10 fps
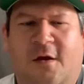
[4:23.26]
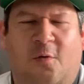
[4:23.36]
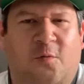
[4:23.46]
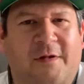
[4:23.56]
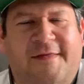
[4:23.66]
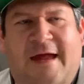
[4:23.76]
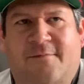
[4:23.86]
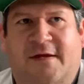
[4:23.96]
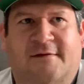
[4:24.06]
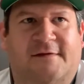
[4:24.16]
really that
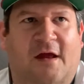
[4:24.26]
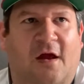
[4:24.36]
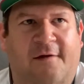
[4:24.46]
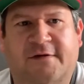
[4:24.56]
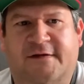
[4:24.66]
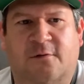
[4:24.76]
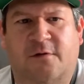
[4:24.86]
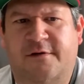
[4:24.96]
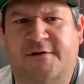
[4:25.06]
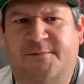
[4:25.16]
means that every single one
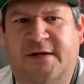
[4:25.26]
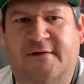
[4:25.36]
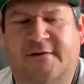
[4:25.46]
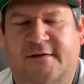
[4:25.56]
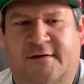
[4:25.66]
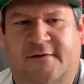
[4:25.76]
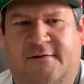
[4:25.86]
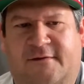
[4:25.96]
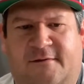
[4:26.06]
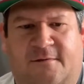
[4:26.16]
of those beats
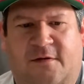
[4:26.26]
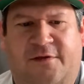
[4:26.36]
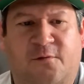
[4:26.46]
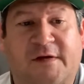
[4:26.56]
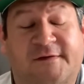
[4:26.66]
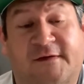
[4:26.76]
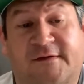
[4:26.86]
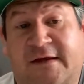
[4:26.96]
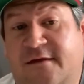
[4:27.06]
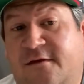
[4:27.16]
is
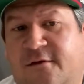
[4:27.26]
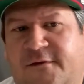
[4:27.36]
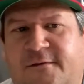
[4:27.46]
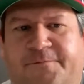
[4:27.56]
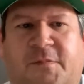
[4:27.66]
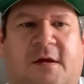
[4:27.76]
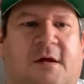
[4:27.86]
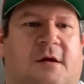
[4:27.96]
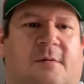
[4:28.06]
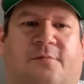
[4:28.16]
3/16 notes.
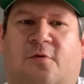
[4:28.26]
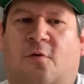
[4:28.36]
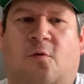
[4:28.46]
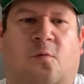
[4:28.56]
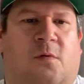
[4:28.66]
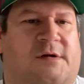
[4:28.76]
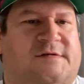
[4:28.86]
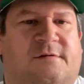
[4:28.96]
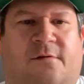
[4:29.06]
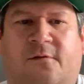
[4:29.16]
Boom, 1,
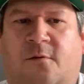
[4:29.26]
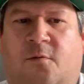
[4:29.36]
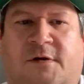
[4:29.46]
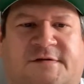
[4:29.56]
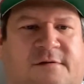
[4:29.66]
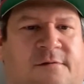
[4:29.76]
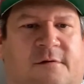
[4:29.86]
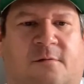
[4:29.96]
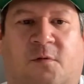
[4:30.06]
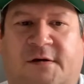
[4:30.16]
2, 3, 1, 2, 3,
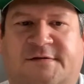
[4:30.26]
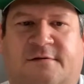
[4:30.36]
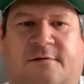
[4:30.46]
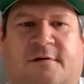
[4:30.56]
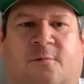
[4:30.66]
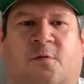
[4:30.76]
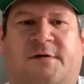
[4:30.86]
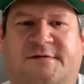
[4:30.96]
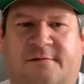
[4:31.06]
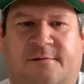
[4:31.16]
1, 2, 3, 1,
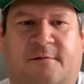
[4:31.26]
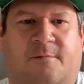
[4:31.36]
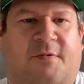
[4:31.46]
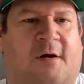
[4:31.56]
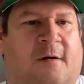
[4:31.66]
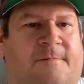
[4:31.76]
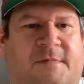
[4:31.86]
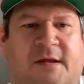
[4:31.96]
2, 3, bomb,